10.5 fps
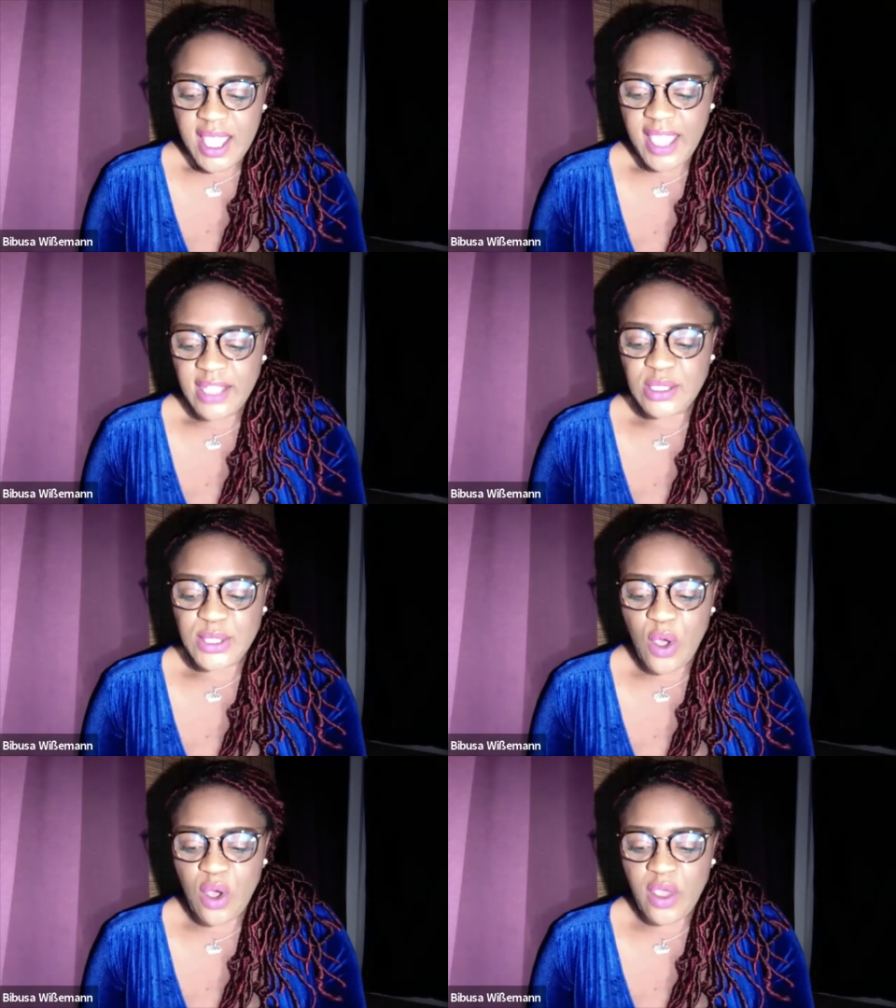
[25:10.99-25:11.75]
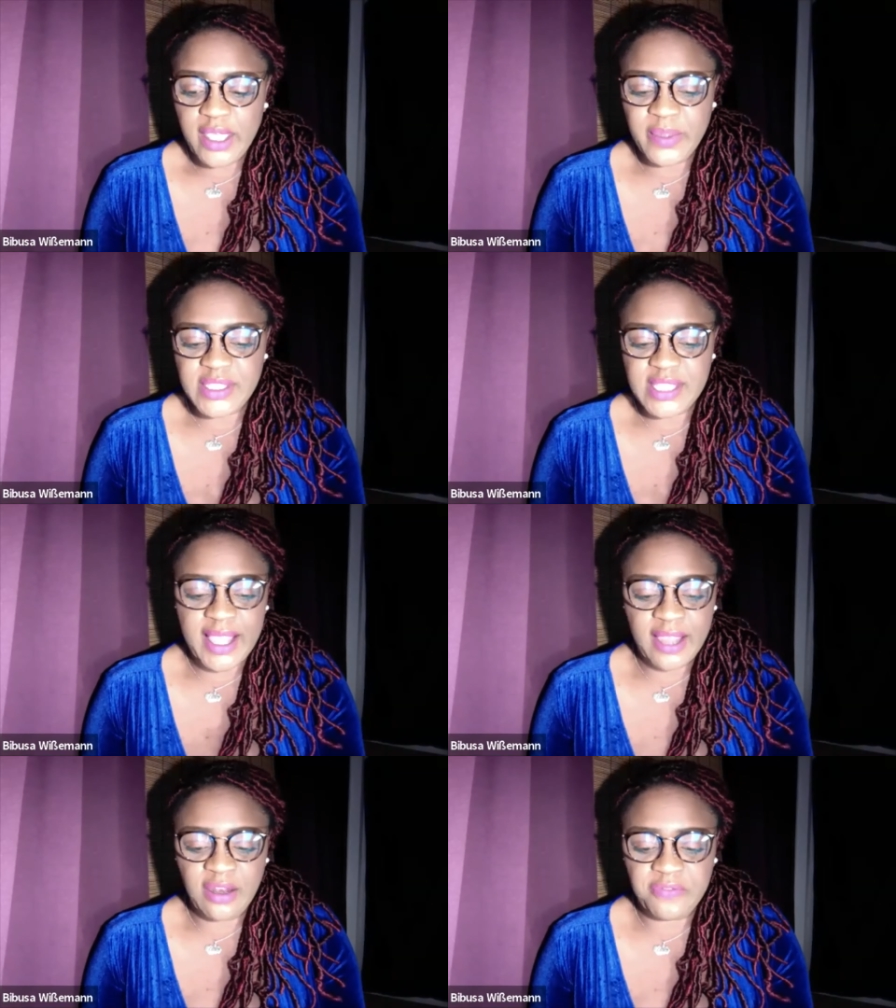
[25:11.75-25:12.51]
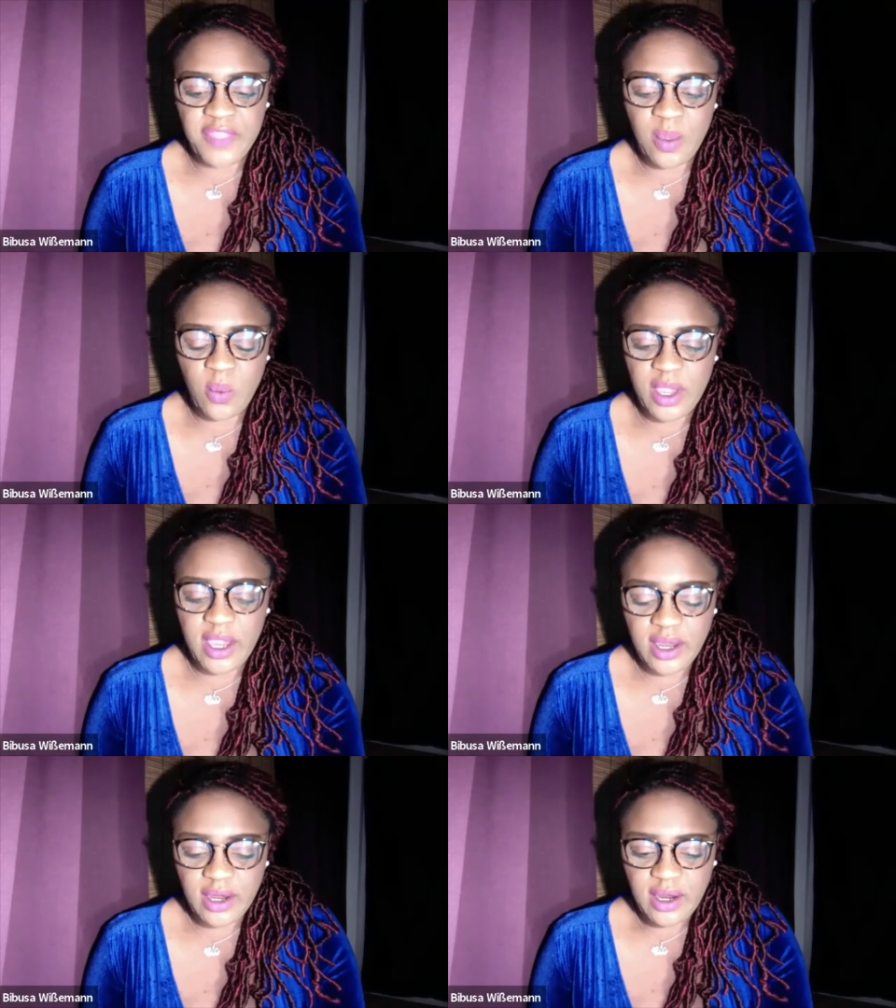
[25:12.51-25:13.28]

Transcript: And so it was the kind of thing where